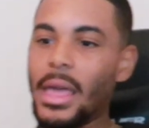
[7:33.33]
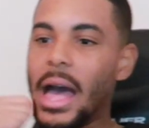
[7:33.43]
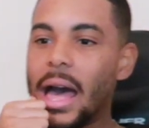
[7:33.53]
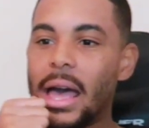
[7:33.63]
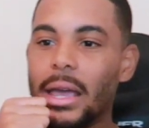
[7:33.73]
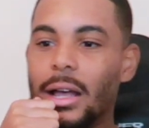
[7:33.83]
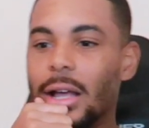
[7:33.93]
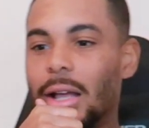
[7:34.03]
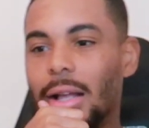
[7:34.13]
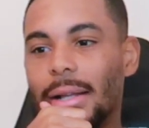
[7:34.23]
I,
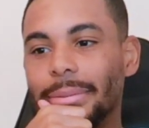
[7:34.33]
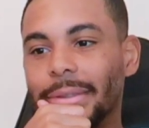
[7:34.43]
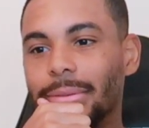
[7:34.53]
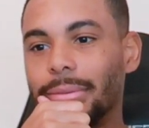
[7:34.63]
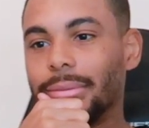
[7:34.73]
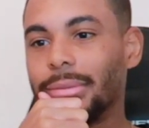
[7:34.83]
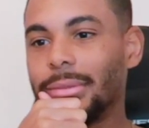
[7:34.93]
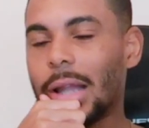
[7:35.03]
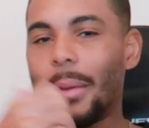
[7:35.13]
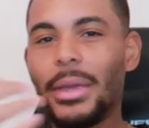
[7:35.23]
uh,
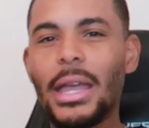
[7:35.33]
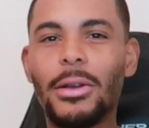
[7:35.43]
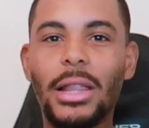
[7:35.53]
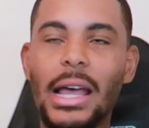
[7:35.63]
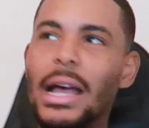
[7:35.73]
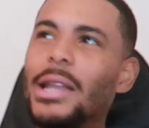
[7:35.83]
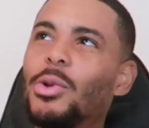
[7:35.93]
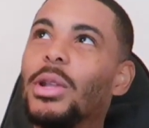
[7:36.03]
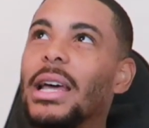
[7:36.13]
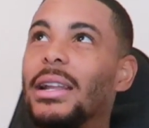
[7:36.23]
I mean, I ain't a lot. I
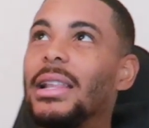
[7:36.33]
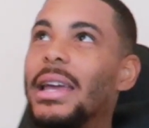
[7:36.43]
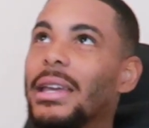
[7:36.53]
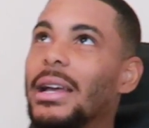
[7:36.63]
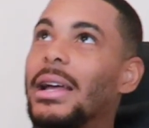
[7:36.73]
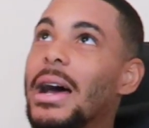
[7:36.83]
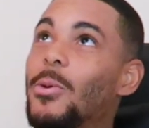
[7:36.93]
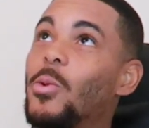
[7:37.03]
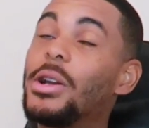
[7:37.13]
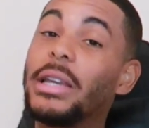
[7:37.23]
do a lot of like, I
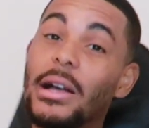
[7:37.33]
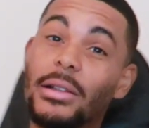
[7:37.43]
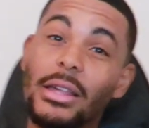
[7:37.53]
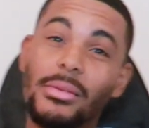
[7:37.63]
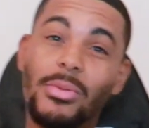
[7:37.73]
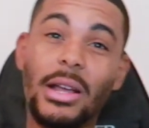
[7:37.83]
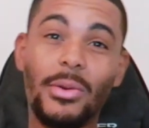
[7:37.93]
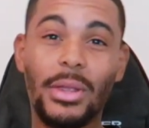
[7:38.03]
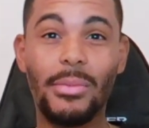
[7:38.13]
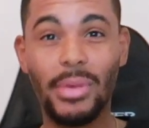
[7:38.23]
uh, workout. that's
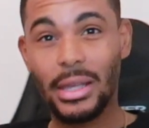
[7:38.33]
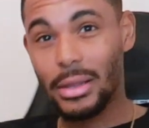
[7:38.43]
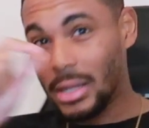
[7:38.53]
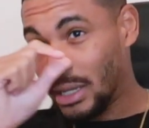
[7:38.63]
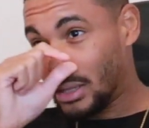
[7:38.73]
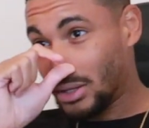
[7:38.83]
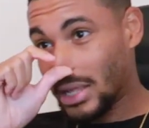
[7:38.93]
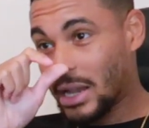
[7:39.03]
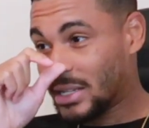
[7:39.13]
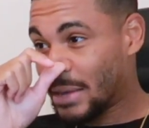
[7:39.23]
probably one of the biggest things. So a
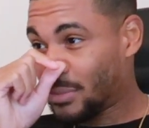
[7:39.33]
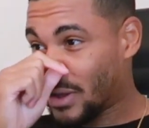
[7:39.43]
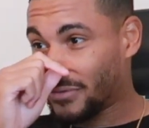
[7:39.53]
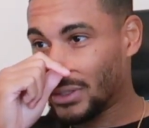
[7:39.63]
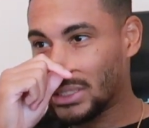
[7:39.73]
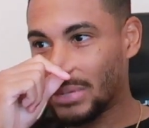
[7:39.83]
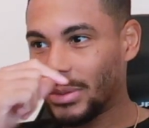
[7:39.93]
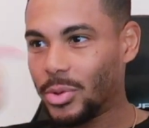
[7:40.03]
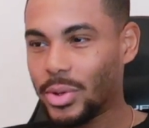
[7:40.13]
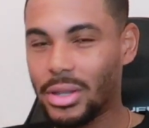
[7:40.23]
lot of times my free time
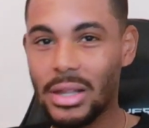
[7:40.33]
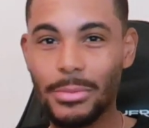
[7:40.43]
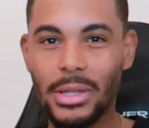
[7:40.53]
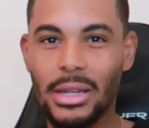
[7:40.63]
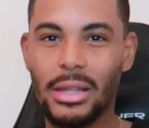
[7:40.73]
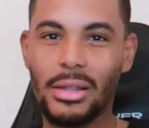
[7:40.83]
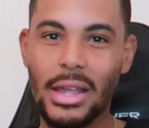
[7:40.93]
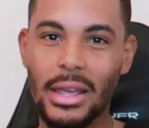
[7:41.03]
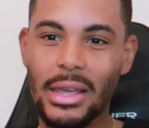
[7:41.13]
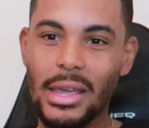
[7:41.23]
I'm doing something that's
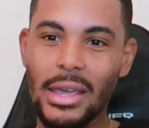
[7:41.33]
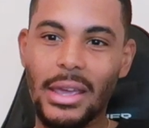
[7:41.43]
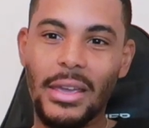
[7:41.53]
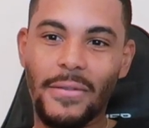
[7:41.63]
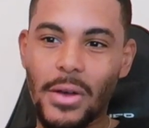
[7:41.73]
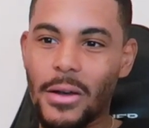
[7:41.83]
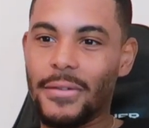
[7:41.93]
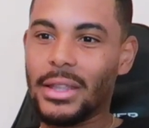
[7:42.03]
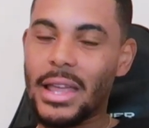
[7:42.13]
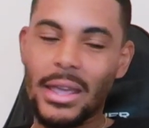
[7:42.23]
like
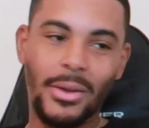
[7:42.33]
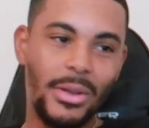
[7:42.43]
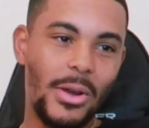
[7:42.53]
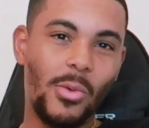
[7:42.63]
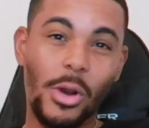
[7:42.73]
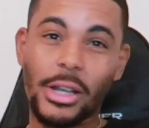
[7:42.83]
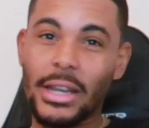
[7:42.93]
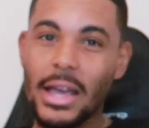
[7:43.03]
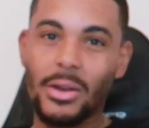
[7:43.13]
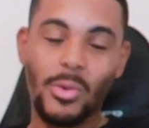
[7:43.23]
involving like, you know,
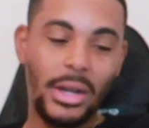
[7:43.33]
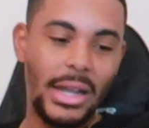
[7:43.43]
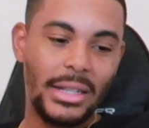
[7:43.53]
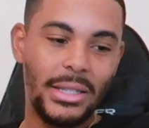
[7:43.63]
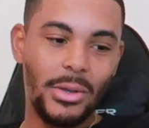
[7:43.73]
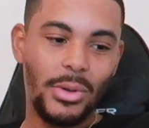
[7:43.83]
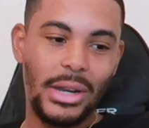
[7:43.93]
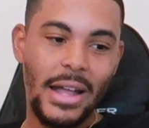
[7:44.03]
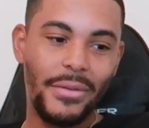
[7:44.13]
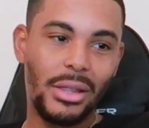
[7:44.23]
working out or whatnot too.
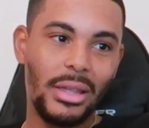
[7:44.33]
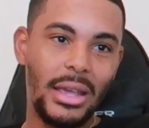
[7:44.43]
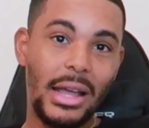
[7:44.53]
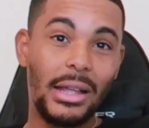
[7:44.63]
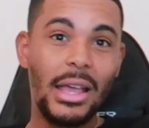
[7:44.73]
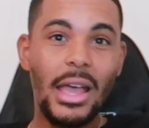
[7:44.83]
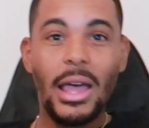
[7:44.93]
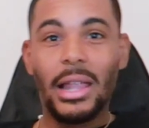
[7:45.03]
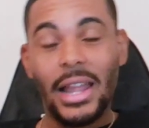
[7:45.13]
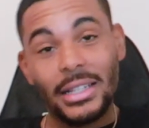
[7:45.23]
And obviously I
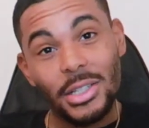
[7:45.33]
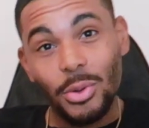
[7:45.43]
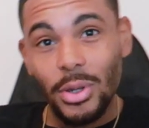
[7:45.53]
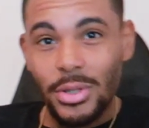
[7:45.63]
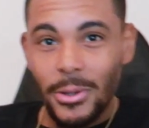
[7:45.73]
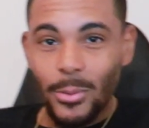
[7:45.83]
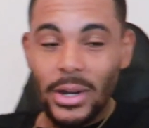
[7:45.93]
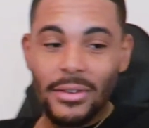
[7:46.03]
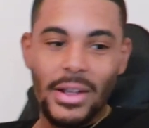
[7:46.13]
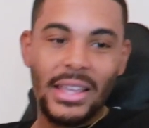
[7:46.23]
like to do YouTube
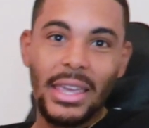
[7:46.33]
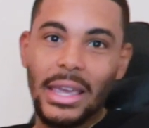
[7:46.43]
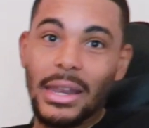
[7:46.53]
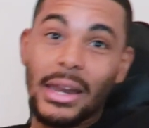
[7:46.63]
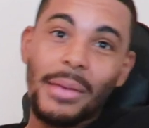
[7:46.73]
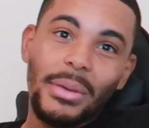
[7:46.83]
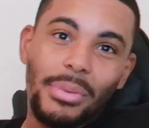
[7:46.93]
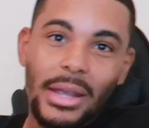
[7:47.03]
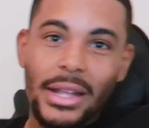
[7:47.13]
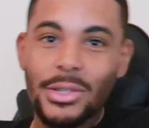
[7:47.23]
whenever I can and I be
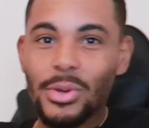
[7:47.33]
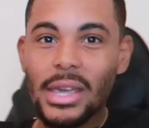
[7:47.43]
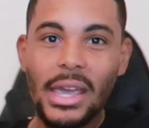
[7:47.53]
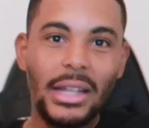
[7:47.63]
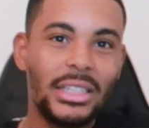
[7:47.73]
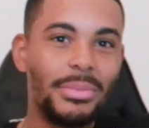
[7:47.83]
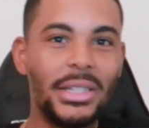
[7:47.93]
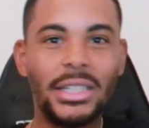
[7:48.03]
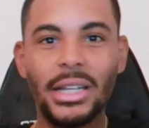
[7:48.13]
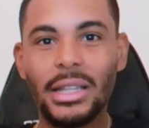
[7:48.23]
playing 2K and just
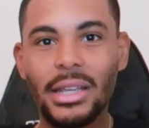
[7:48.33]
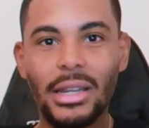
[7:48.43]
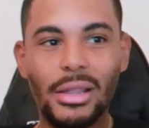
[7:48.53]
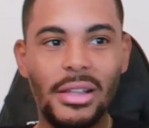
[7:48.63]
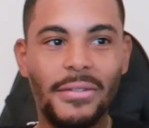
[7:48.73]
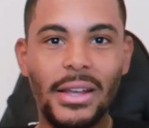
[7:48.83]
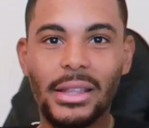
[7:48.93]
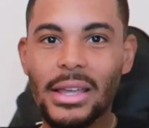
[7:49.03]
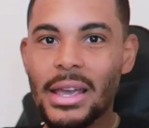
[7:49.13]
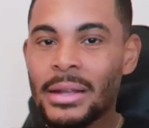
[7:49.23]
be chilling and stuff
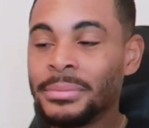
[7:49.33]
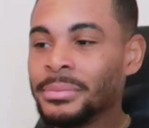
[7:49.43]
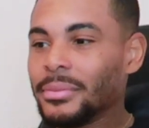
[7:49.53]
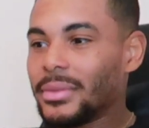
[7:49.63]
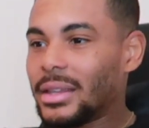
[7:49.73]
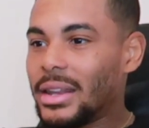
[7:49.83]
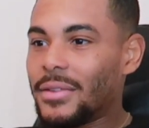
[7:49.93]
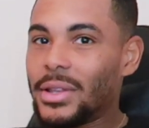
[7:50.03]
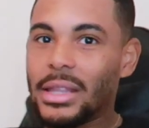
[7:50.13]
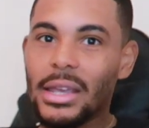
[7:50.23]
like that and
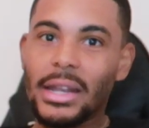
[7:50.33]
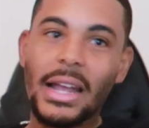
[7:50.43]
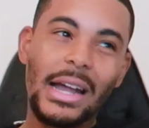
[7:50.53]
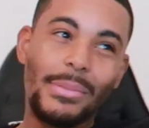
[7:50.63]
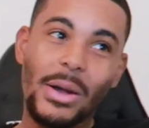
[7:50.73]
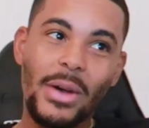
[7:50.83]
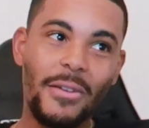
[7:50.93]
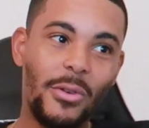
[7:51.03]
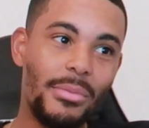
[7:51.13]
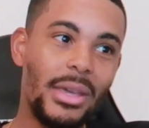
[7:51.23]
everything. And I got my
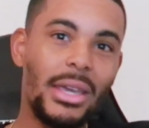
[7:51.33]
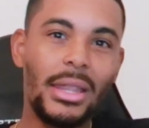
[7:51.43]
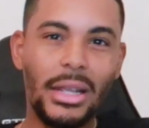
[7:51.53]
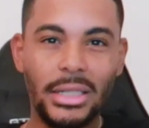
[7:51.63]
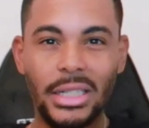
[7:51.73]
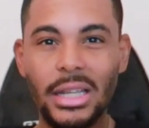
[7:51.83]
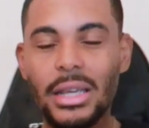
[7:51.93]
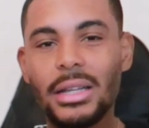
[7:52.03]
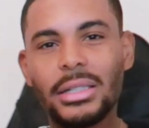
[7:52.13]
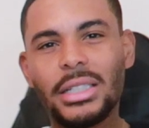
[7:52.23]
wife with me and then
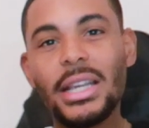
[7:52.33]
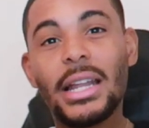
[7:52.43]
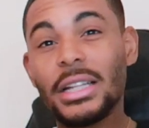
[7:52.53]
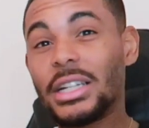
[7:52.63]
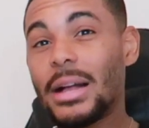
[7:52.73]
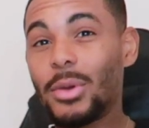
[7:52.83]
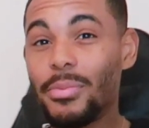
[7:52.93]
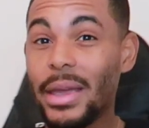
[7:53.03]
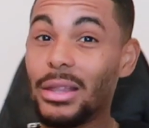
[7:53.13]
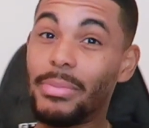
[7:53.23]
she, she got a job
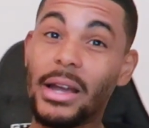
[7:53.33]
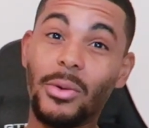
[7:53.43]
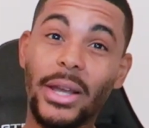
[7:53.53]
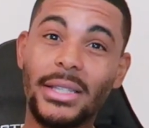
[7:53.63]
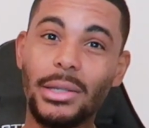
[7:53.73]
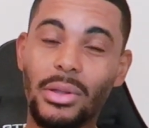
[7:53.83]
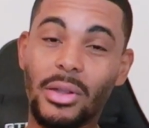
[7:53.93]
in base by the way too.